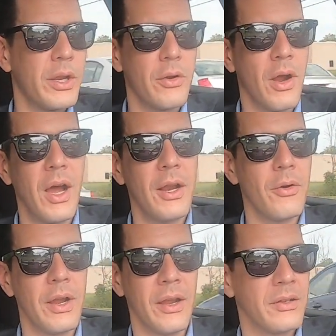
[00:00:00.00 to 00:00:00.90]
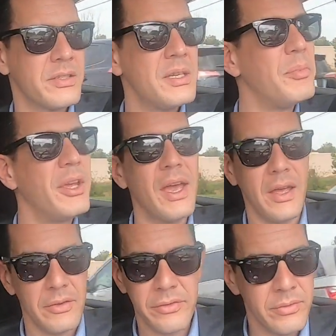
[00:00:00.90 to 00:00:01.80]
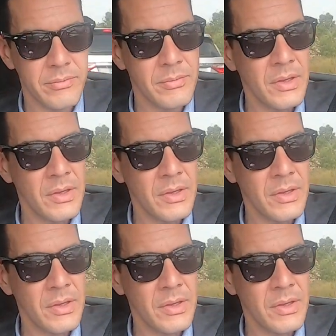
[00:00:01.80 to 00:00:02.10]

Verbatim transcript: where you're hiring CPAs.